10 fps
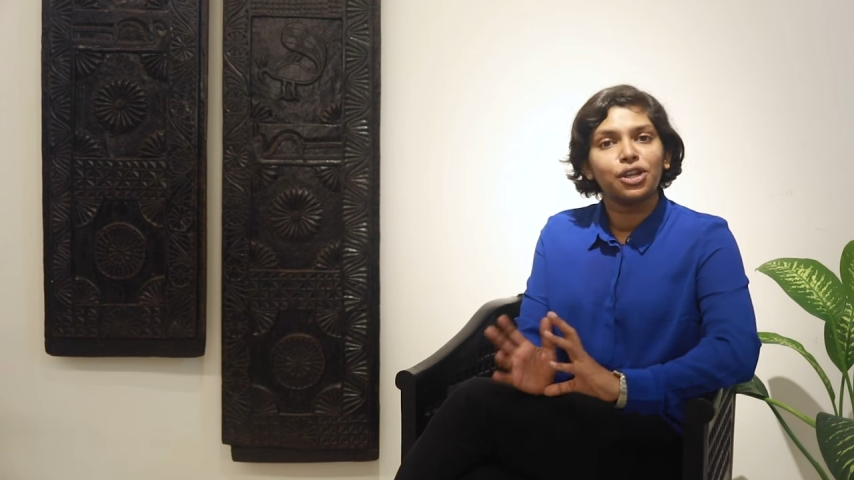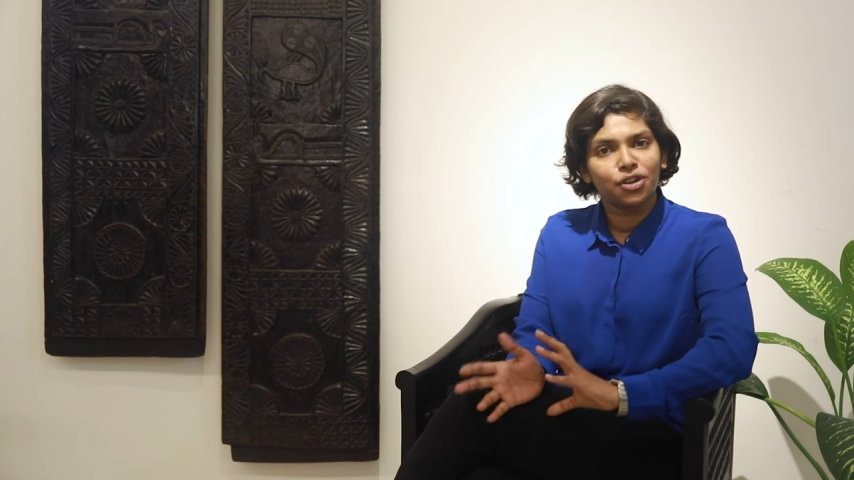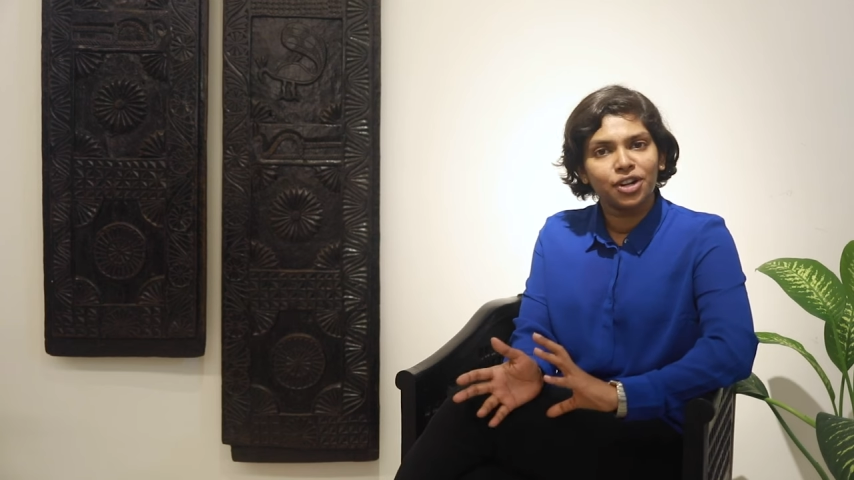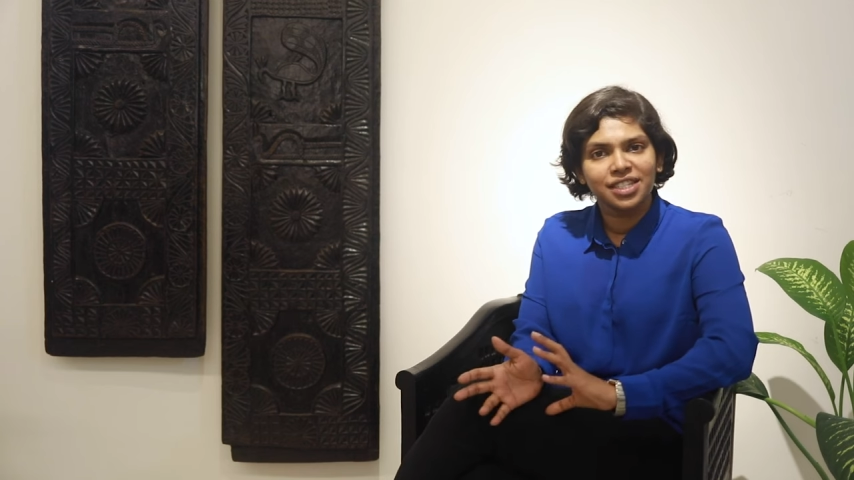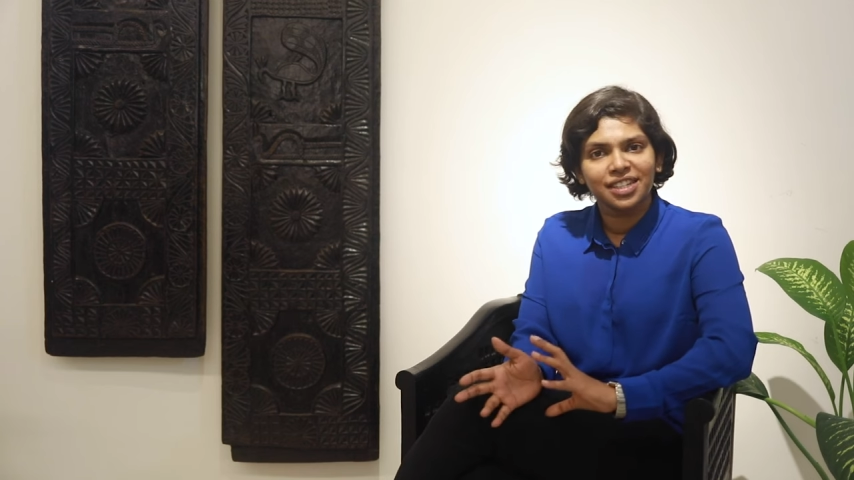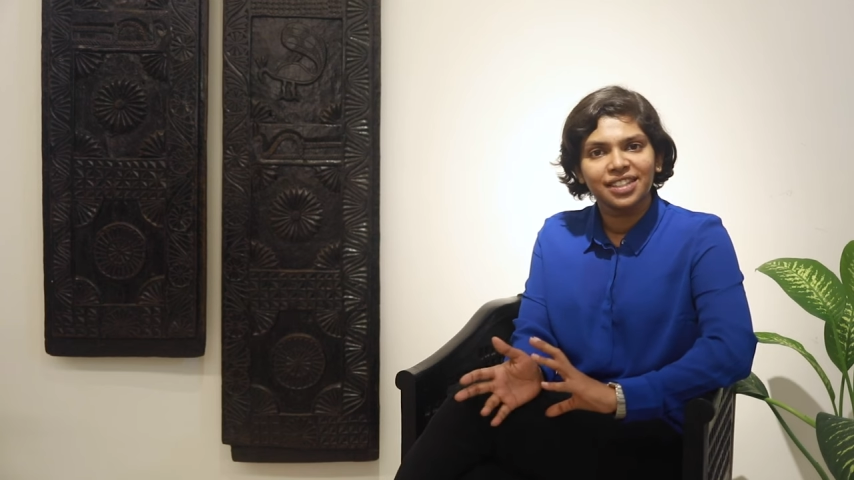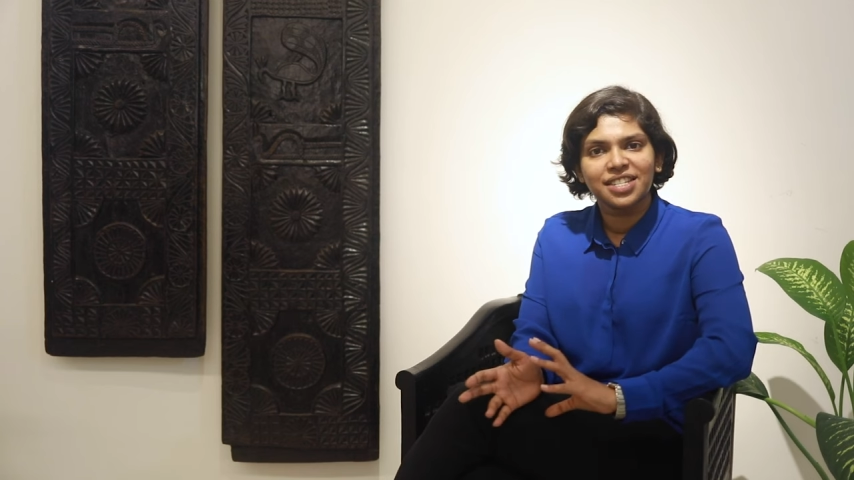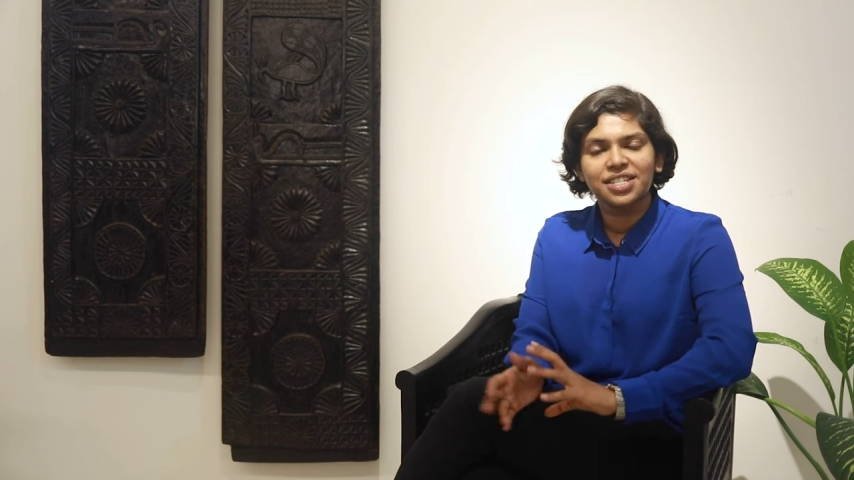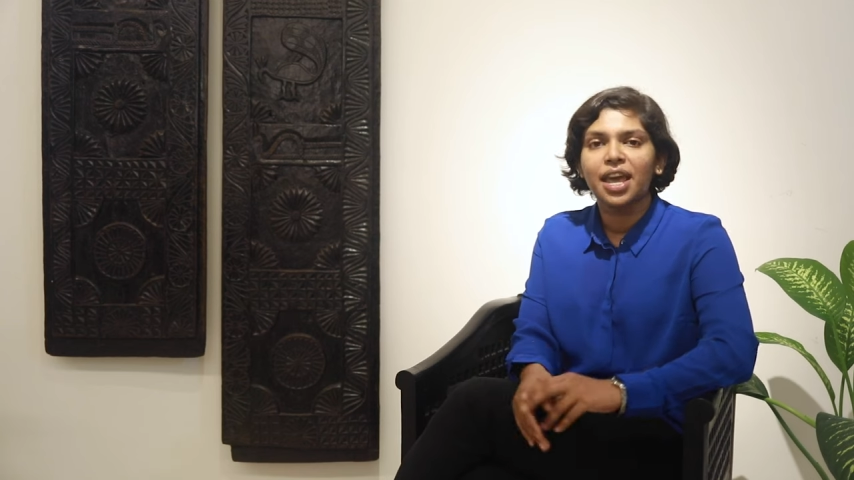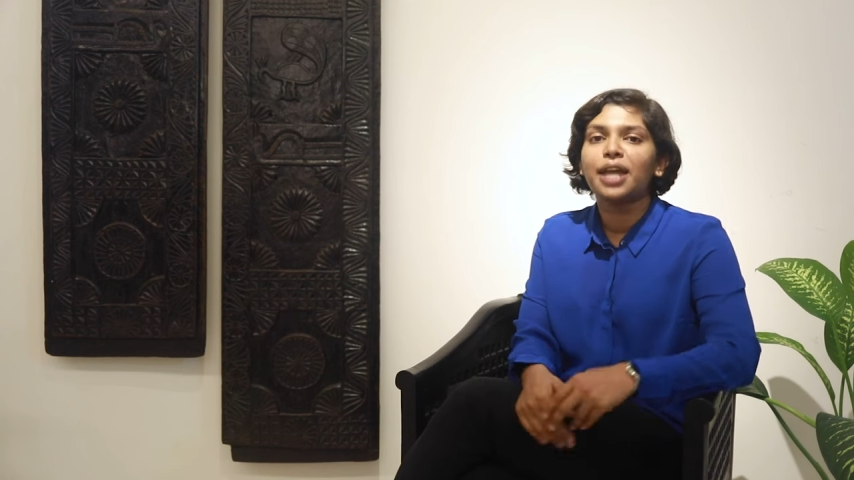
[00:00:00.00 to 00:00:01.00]
Hirok Rajar
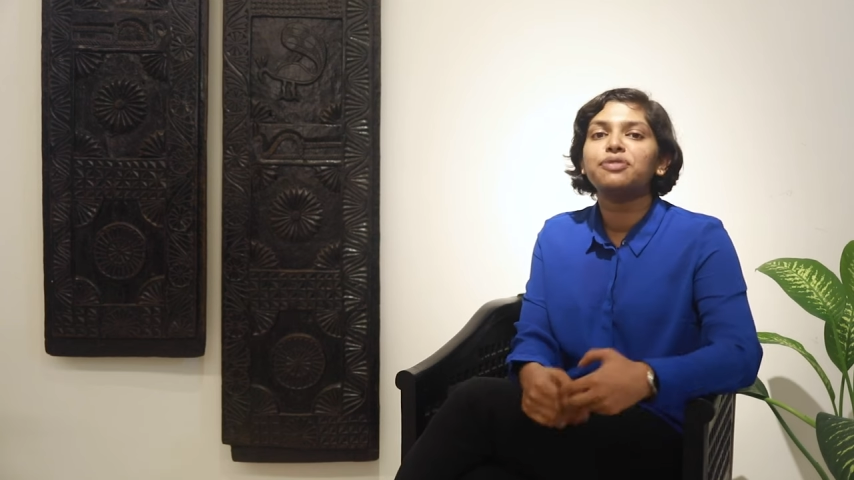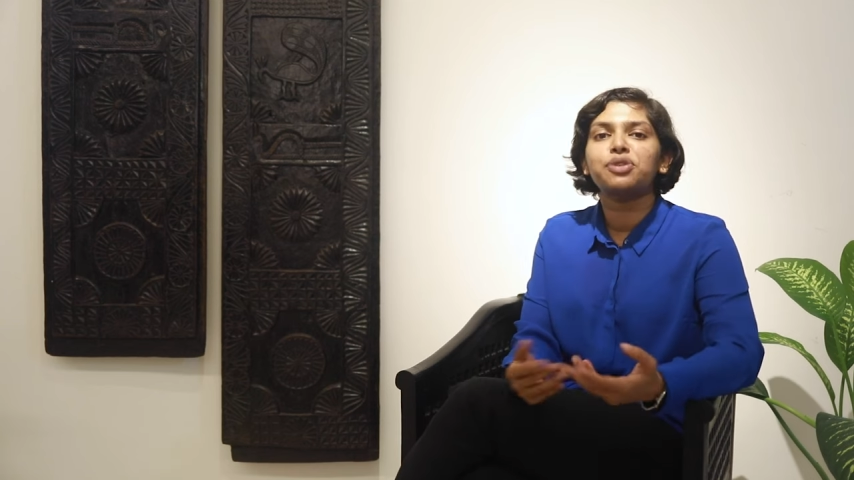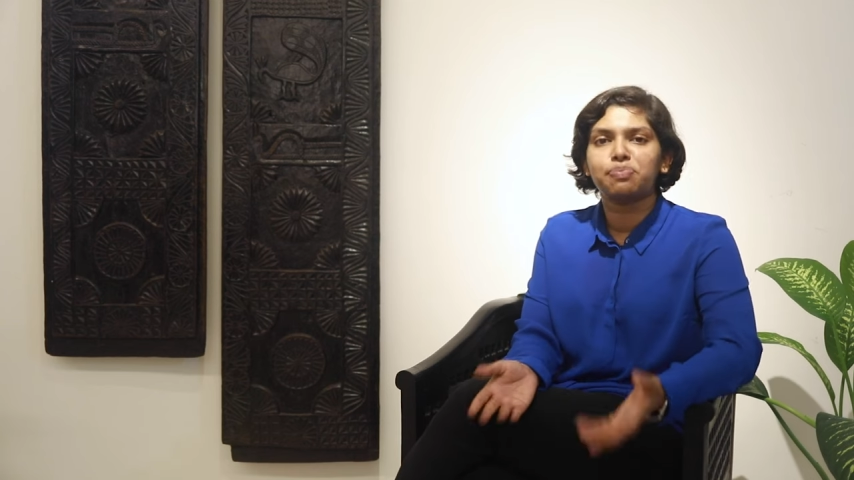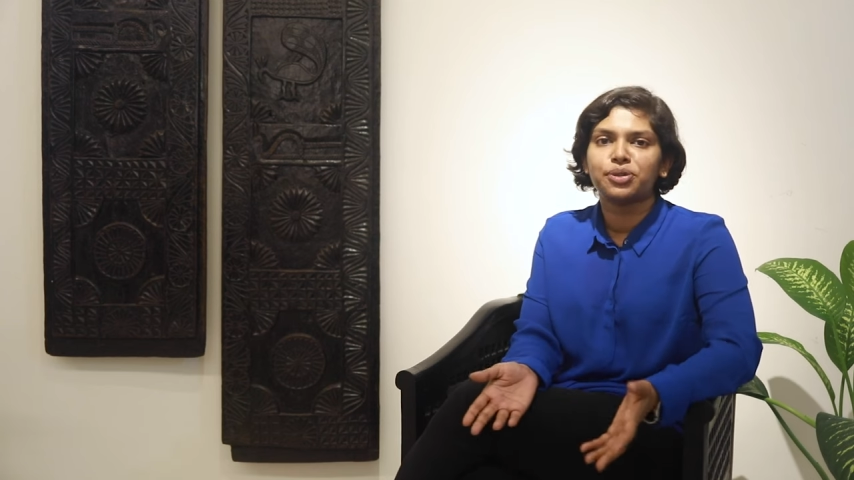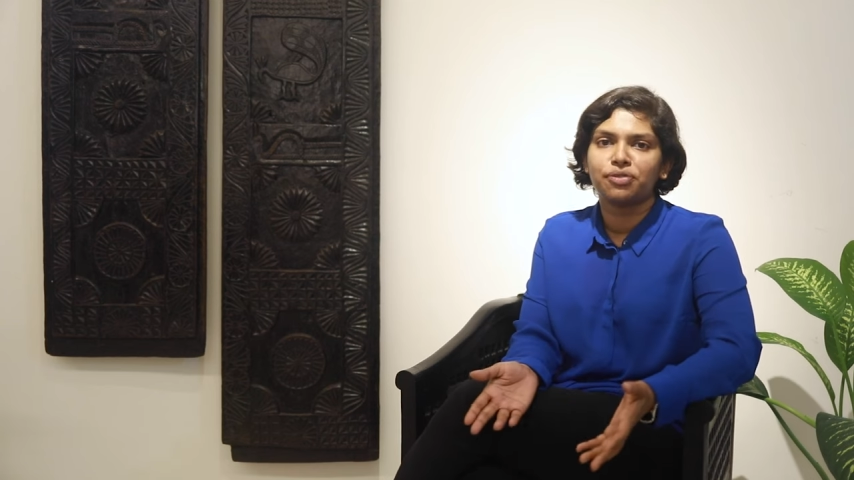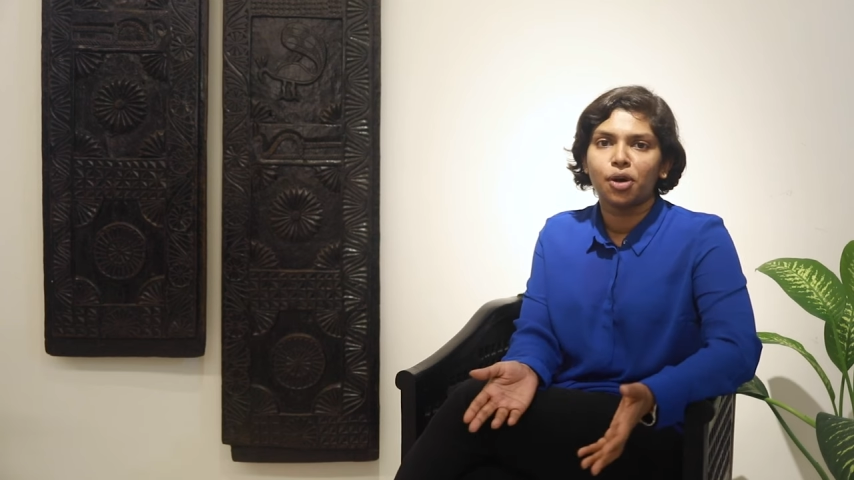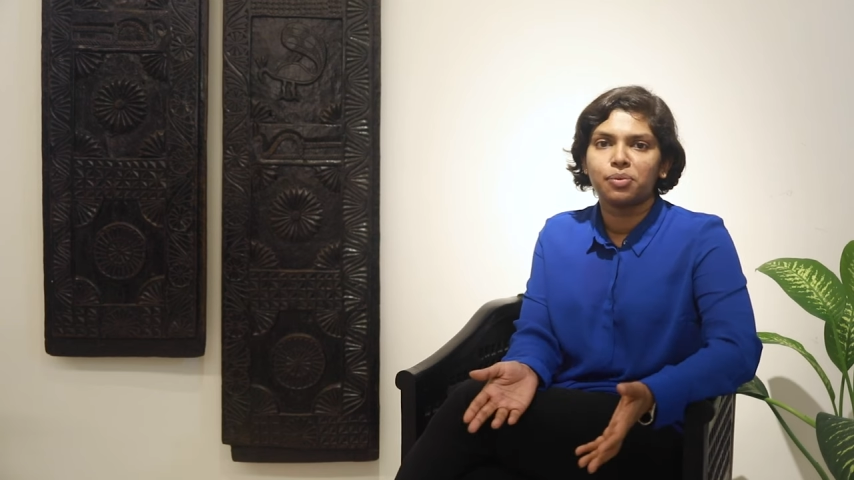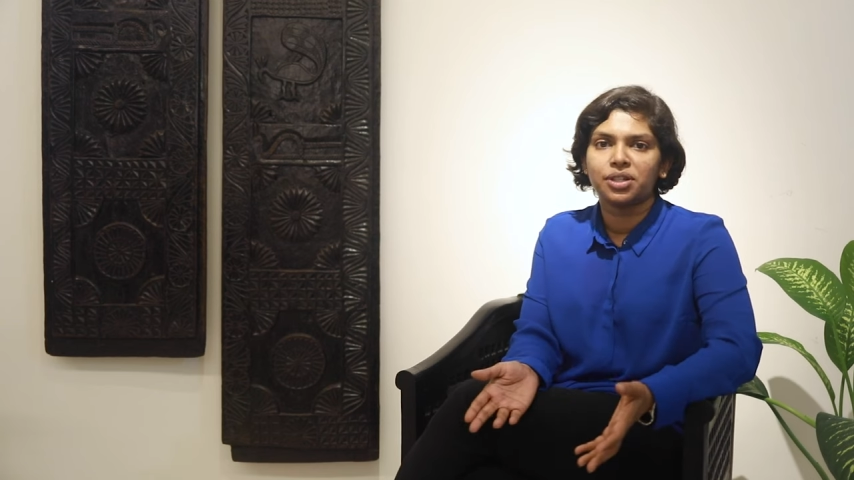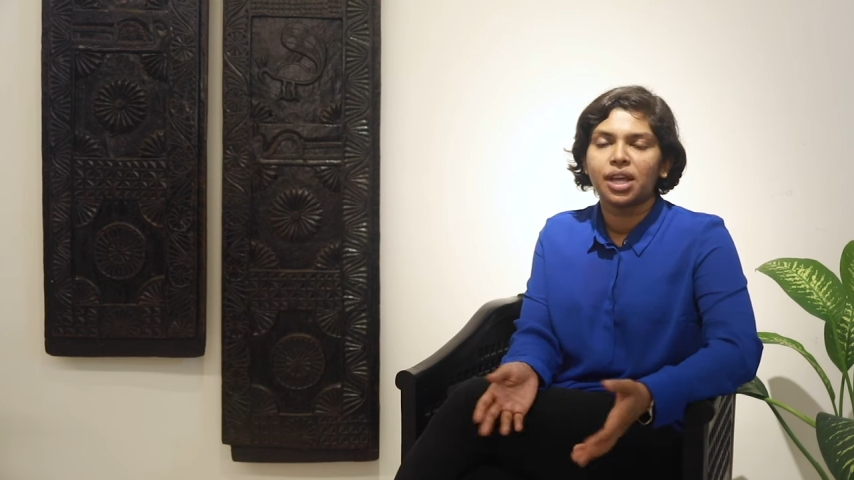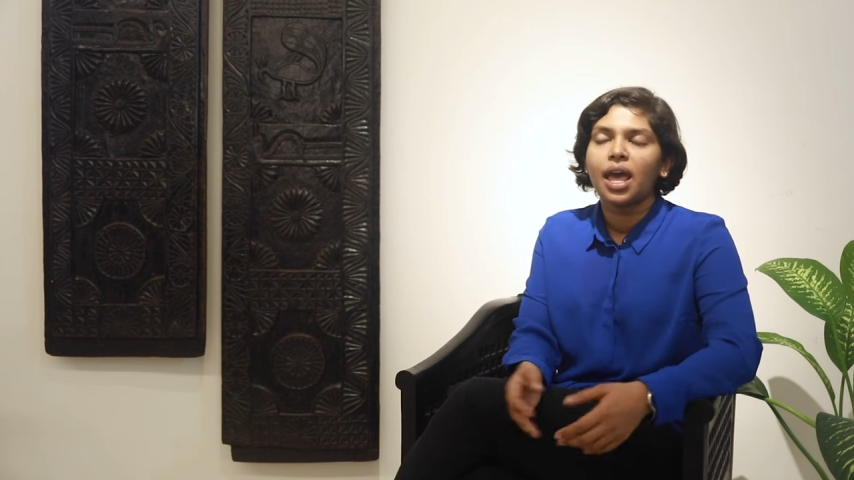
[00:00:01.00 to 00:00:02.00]
Deshe and we
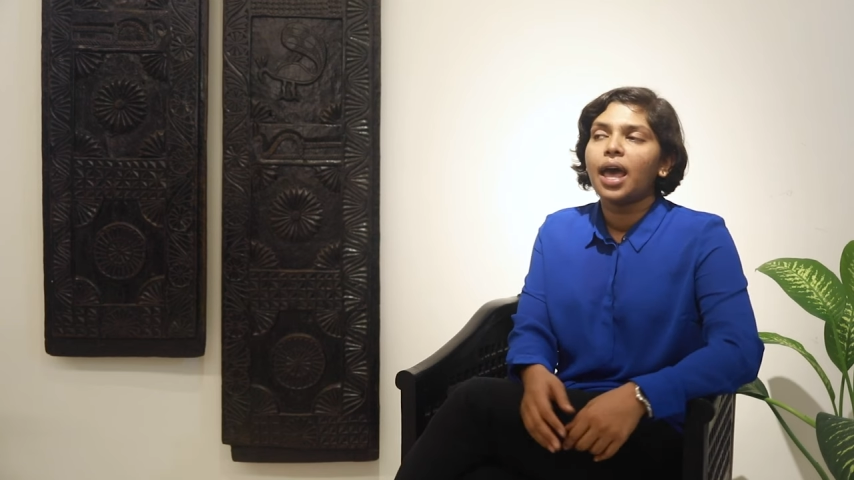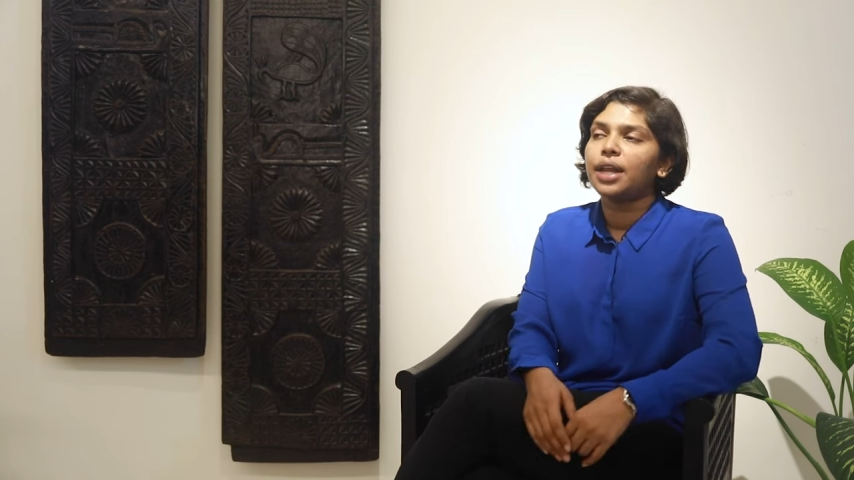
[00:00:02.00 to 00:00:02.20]
performed it.